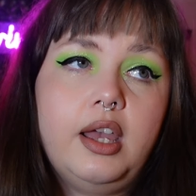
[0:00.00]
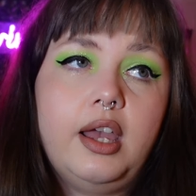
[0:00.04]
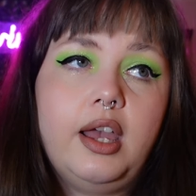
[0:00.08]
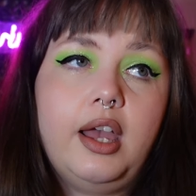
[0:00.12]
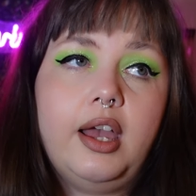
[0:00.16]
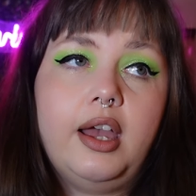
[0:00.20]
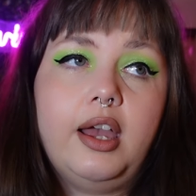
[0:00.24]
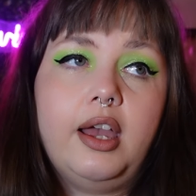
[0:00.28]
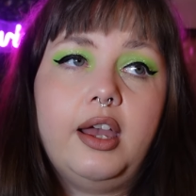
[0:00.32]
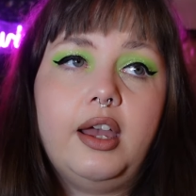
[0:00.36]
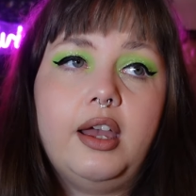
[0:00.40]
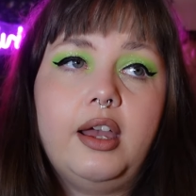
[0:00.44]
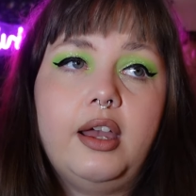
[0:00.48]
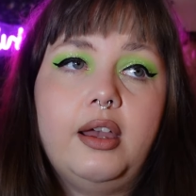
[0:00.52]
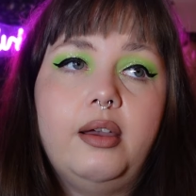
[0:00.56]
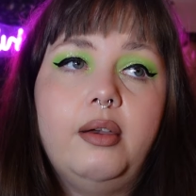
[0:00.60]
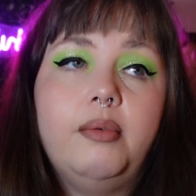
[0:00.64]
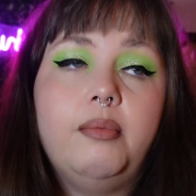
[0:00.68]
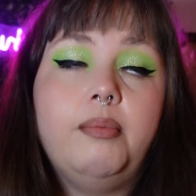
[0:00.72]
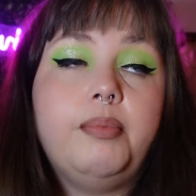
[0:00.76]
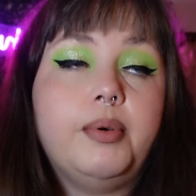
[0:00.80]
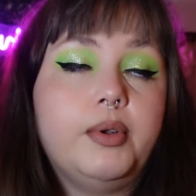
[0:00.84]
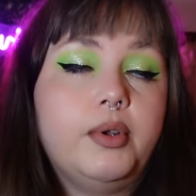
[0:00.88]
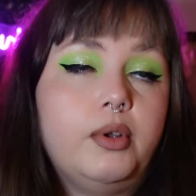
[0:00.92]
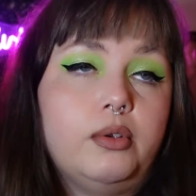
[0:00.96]
uh,
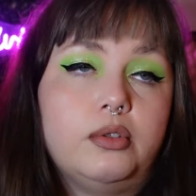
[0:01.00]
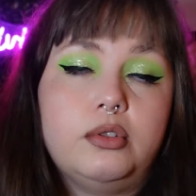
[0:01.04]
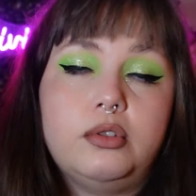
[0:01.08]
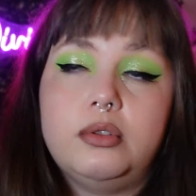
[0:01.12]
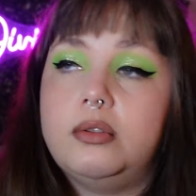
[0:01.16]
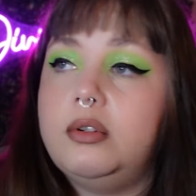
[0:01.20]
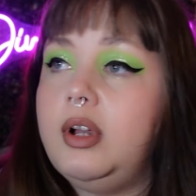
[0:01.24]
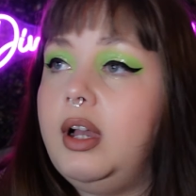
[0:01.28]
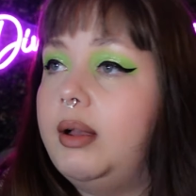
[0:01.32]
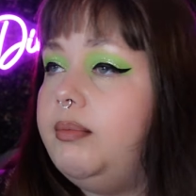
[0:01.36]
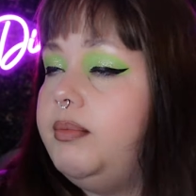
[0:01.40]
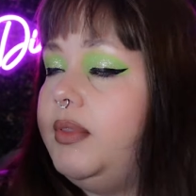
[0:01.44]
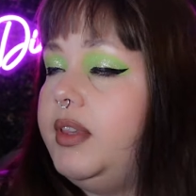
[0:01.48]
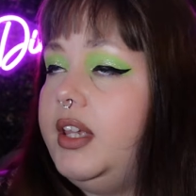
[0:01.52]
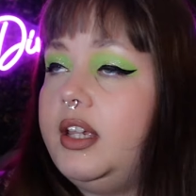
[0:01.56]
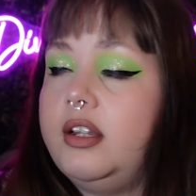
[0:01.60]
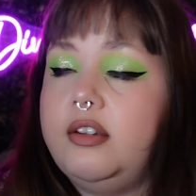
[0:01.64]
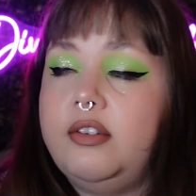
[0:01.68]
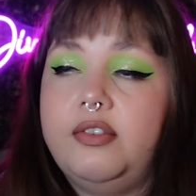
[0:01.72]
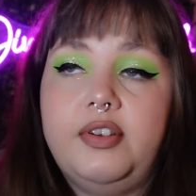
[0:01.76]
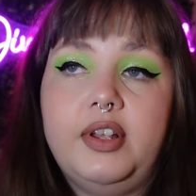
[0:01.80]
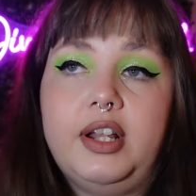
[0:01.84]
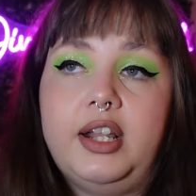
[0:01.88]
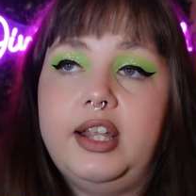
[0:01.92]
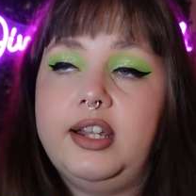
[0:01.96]
but also I'm thinking
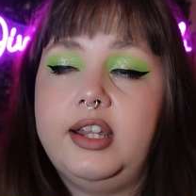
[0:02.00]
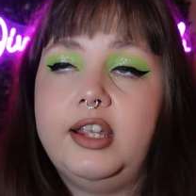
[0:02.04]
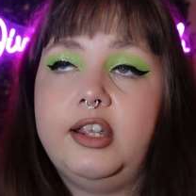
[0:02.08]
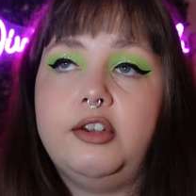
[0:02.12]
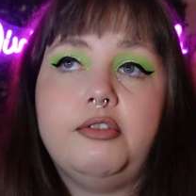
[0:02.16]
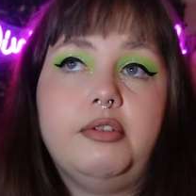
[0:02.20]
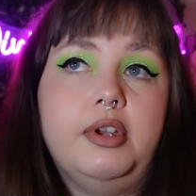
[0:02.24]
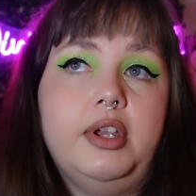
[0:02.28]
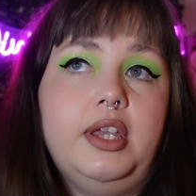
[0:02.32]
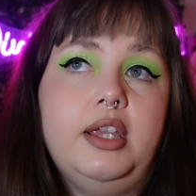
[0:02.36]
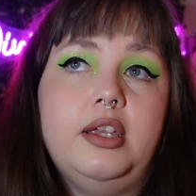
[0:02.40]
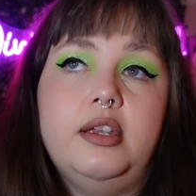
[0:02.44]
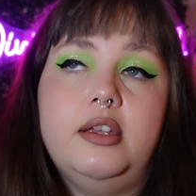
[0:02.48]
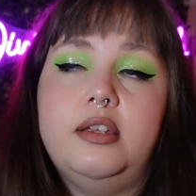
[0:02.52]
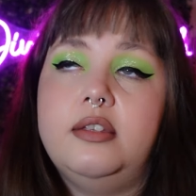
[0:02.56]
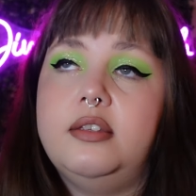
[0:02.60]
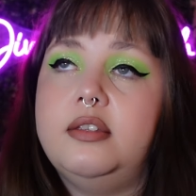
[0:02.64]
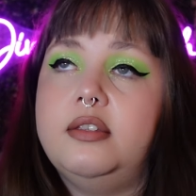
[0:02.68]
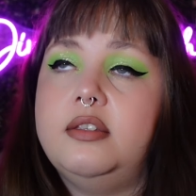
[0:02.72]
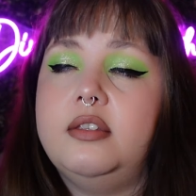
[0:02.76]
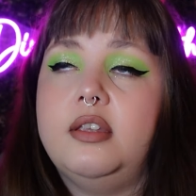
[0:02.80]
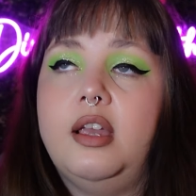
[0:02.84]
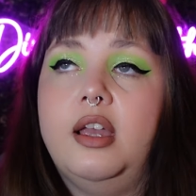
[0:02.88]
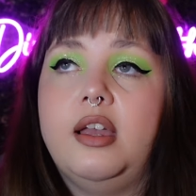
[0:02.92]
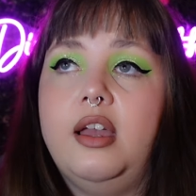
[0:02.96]
of Hellenic
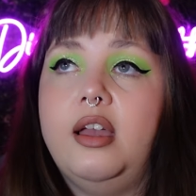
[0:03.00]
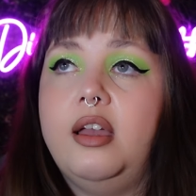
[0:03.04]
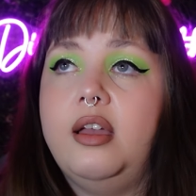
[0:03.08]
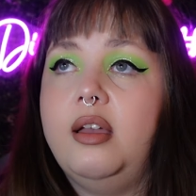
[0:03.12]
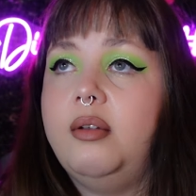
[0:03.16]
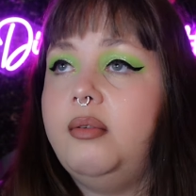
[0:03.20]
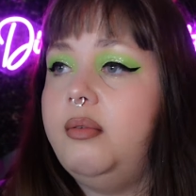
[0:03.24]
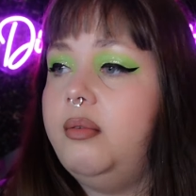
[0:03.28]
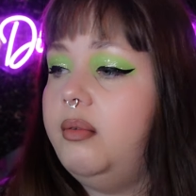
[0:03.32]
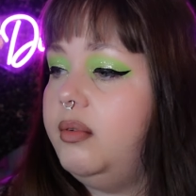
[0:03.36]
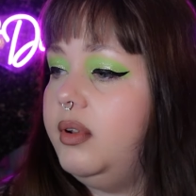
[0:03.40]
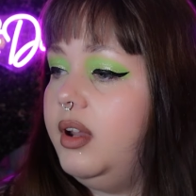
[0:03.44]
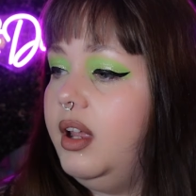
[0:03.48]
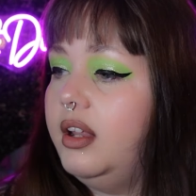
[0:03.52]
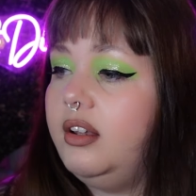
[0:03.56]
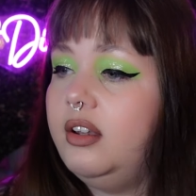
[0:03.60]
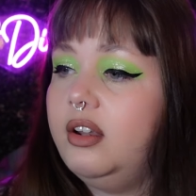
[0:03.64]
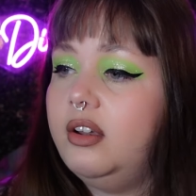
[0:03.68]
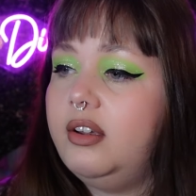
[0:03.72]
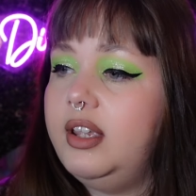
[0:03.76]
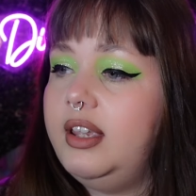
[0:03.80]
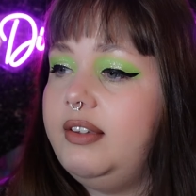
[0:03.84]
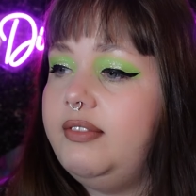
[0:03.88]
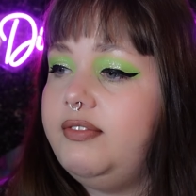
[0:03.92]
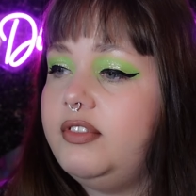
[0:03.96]
Greeks, uh, and
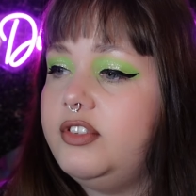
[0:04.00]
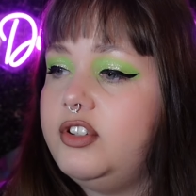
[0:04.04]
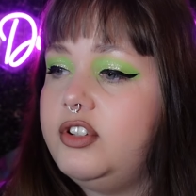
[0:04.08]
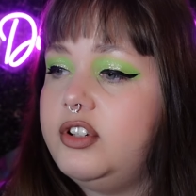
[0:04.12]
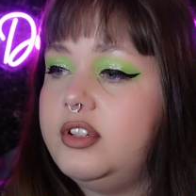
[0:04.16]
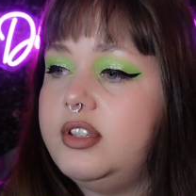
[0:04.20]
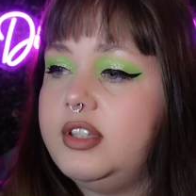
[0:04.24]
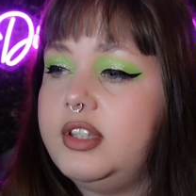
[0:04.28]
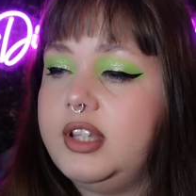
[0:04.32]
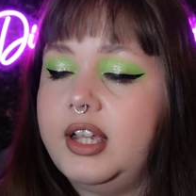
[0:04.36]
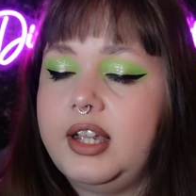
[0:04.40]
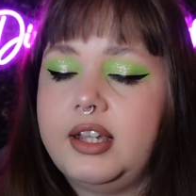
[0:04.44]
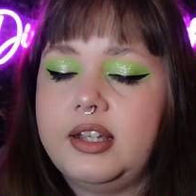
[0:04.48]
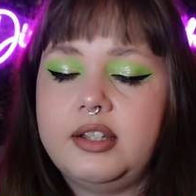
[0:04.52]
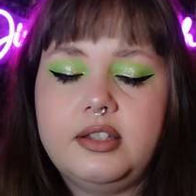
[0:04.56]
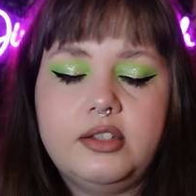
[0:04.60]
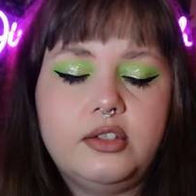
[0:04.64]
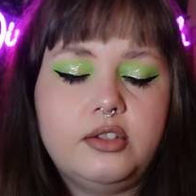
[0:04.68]
not even just that.